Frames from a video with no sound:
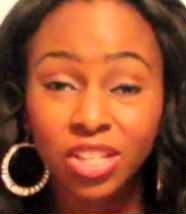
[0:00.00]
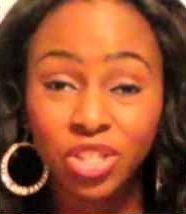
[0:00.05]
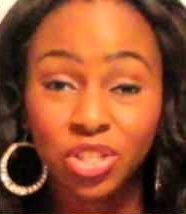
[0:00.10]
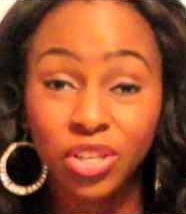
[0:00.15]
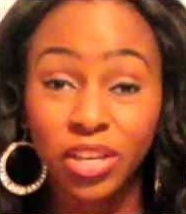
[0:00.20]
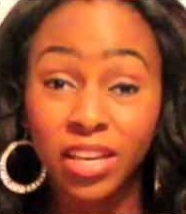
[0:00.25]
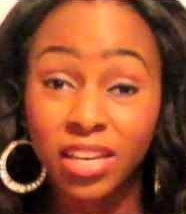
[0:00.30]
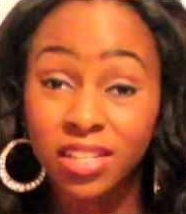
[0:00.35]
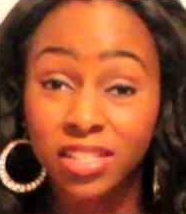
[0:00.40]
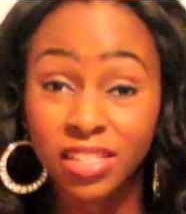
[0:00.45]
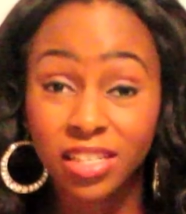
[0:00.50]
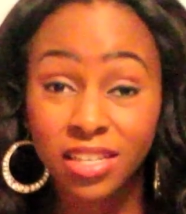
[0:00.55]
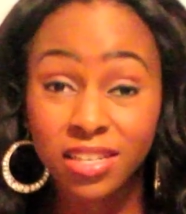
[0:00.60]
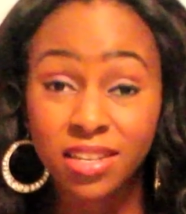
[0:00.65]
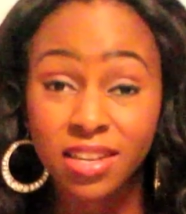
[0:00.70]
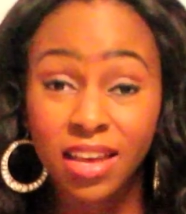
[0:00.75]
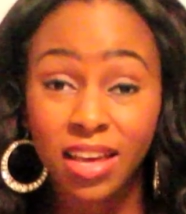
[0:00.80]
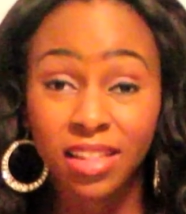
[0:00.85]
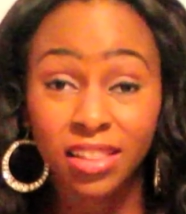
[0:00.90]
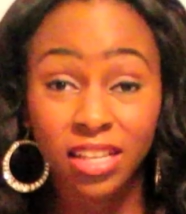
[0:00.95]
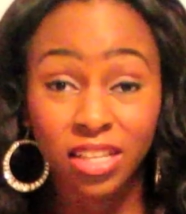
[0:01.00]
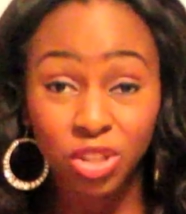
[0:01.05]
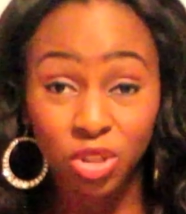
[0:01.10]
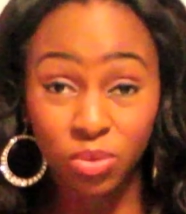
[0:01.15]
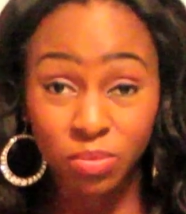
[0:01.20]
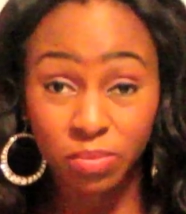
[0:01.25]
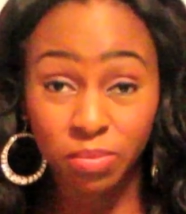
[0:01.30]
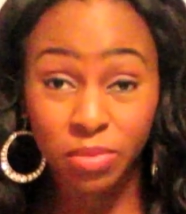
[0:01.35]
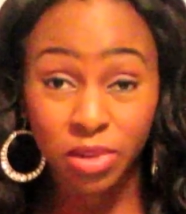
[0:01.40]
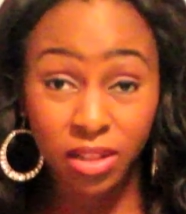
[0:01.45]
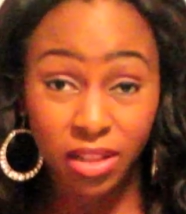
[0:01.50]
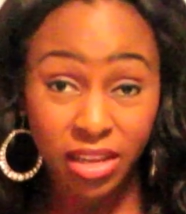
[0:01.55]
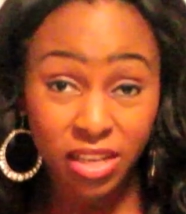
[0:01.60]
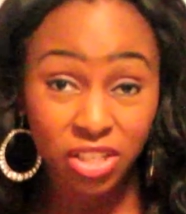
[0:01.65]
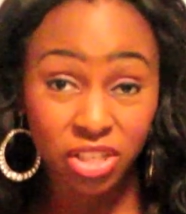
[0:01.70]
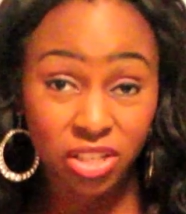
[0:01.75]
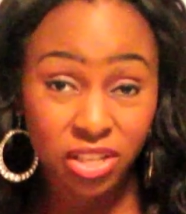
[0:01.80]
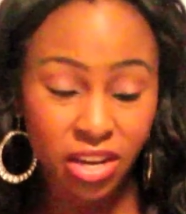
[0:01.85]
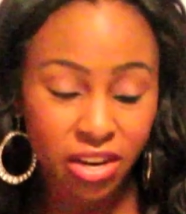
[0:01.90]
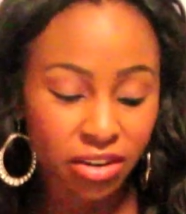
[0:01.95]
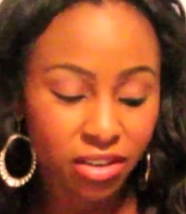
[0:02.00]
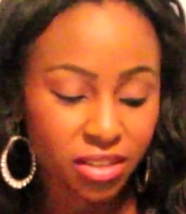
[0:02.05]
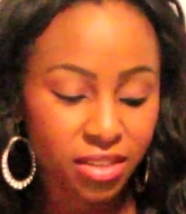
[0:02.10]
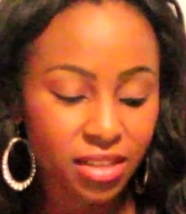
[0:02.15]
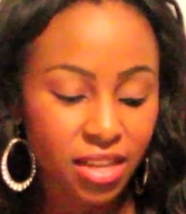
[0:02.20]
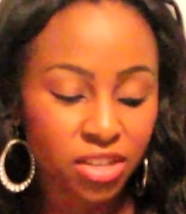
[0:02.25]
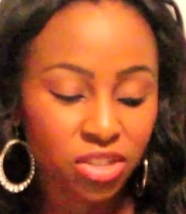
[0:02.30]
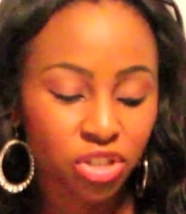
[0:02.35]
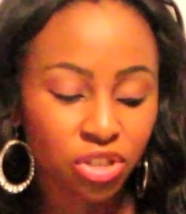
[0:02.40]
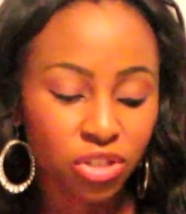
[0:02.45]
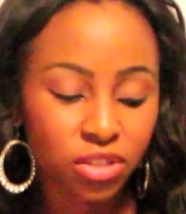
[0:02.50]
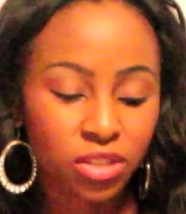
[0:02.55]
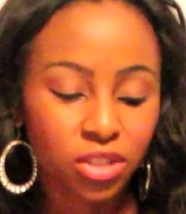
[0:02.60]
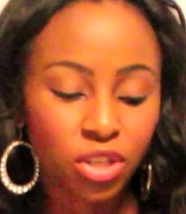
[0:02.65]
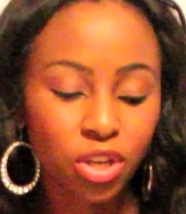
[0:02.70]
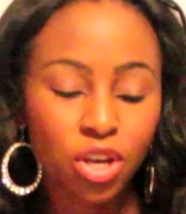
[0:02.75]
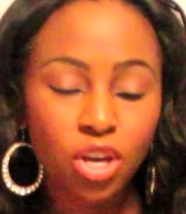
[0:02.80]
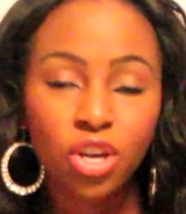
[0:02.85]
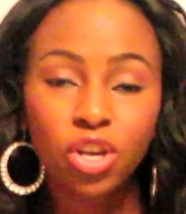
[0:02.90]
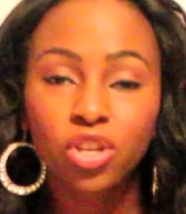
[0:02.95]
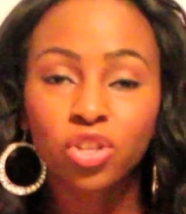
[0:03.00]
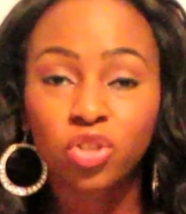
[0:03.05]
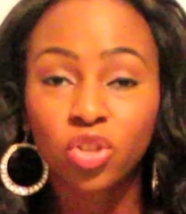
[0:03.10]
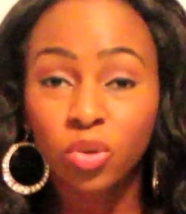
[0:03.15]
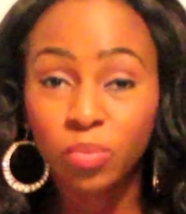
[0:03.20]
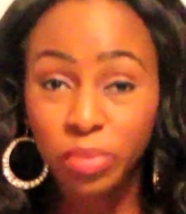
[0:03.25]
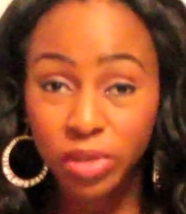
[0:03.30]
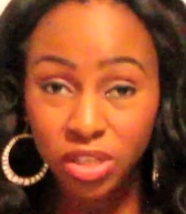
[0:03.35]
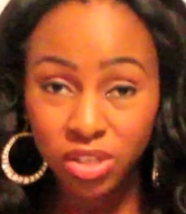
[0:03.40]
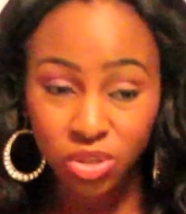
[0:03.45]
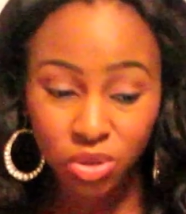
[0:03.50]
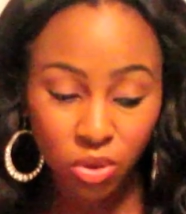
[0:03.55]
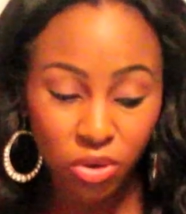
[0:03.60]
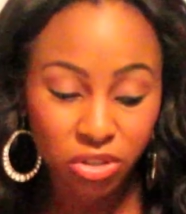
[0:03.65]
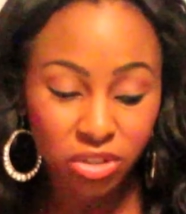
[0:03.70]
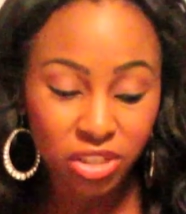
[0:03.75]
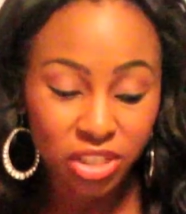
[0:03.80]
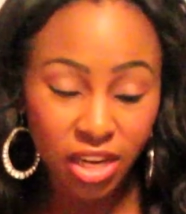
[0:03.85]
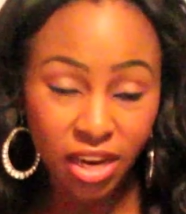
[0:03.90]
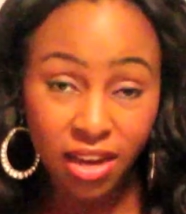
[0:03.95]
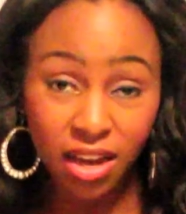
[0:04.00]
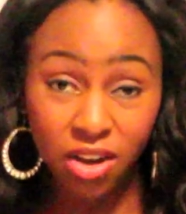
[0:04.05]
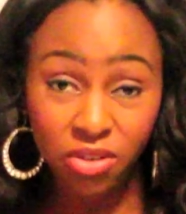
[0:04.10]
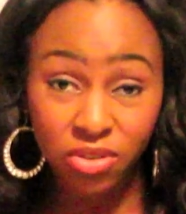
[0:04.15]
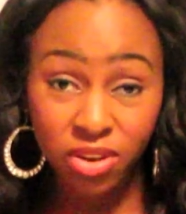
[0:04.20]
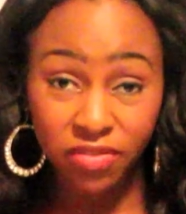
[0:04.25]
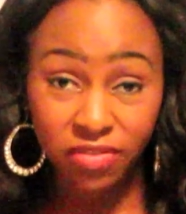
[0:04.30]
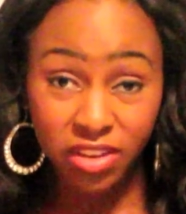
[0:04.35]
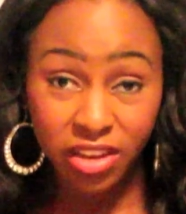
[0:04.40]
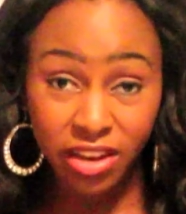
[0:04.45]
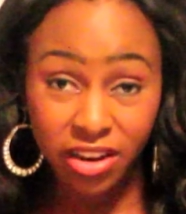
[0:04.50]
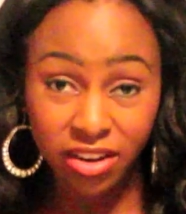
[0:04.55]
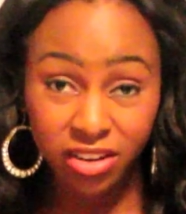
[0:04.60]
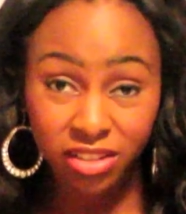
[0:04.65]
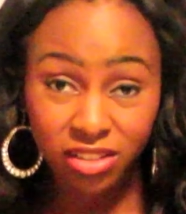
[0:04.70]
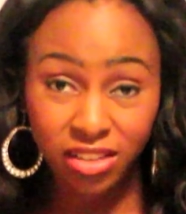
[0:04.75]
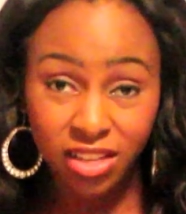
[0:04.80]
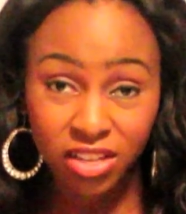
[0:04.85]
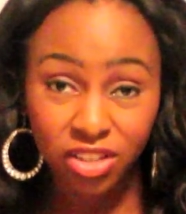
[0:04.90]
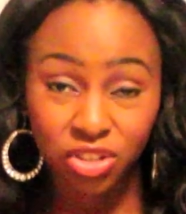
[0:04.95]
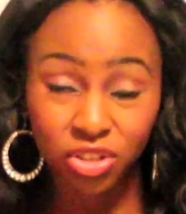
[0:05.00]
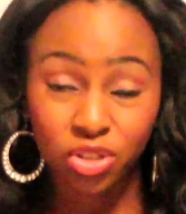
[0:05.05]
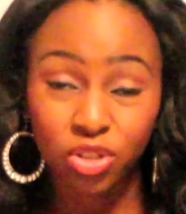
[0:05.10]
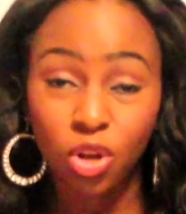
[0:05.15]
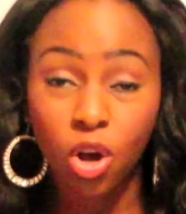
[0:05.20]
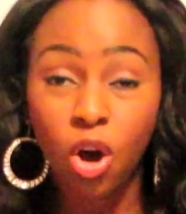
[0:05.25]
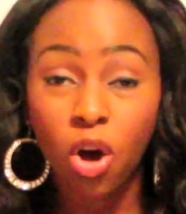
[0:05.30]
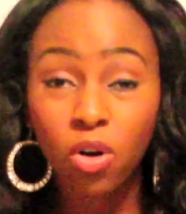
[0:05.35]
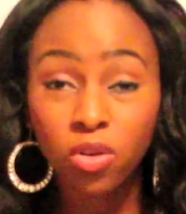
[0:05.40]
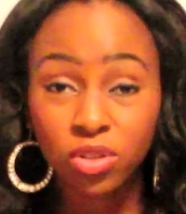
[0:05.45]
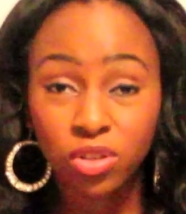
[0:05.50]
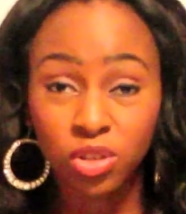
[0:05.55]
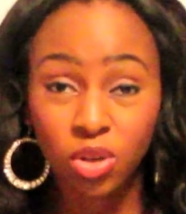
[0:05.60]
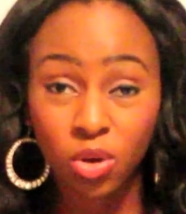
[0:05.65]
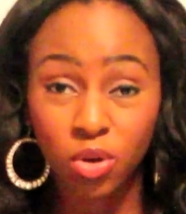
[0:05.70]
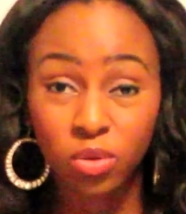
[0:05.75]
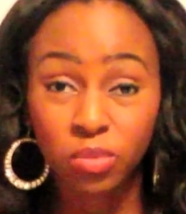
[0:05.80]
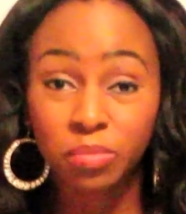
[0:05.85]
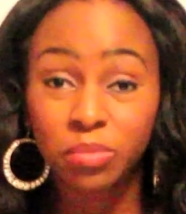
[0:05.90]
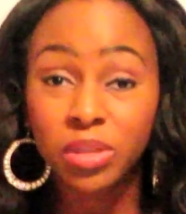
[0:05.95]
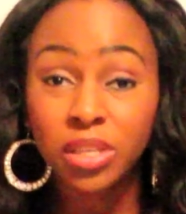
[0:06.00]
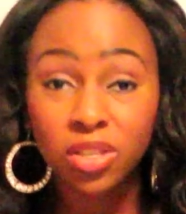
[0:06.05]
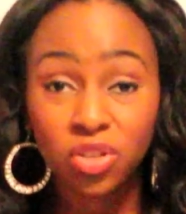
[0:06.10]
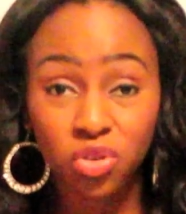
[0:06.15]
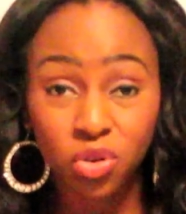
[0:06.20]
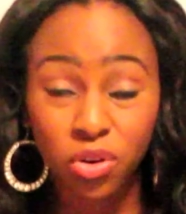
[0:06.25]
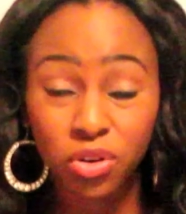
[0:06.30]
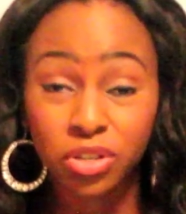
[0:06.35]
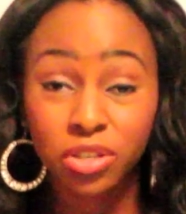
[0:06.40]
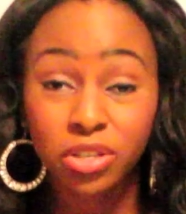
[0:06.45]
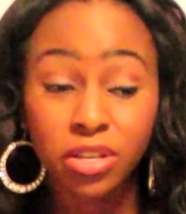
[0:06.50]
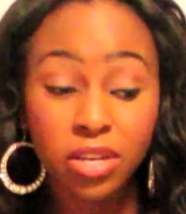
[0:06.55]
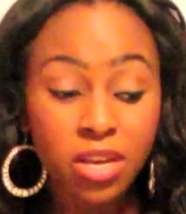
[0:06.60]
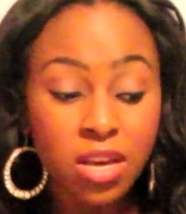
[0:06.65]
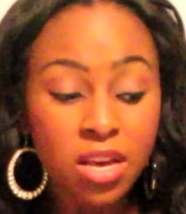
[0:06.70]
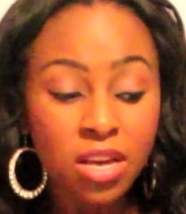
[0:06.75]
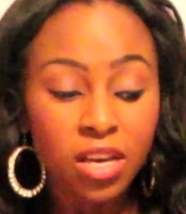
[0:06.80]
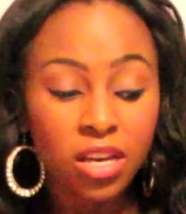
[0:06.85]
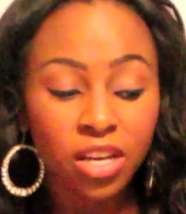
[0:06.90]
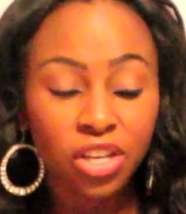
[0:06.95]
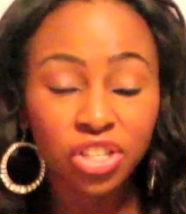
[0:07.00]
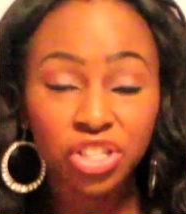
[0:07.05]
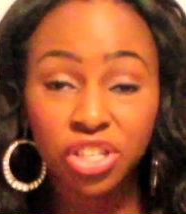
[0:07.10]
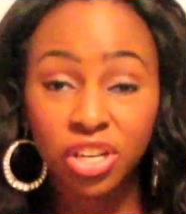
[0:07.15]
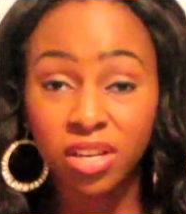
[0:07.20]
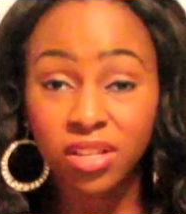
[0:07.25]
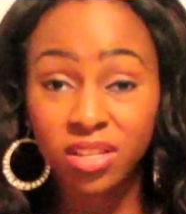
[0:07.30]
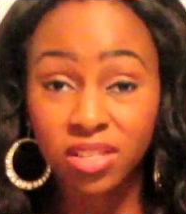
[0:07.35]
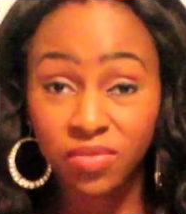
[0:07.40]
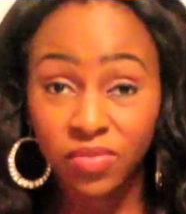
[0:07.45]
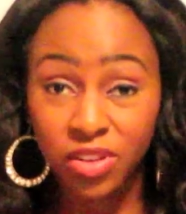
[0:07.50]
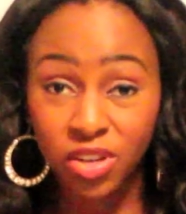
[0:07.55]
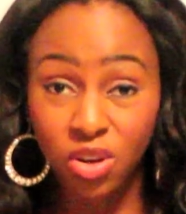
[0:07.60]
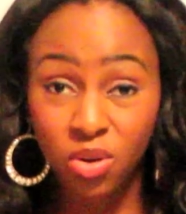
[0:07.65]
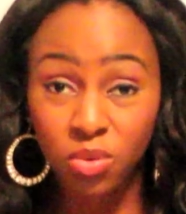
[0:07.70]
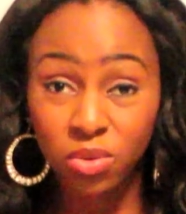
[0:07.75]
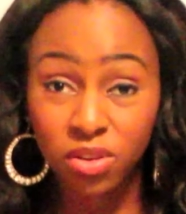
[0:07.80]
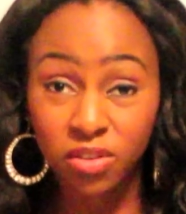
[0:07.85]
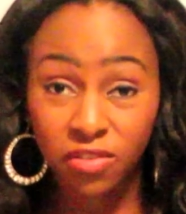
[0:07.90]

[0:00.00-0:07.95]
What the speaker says: to Indian and then to Malaysian hair extensions. So be sure to check out Revié Hair Extensions. Also, be sure to share this video with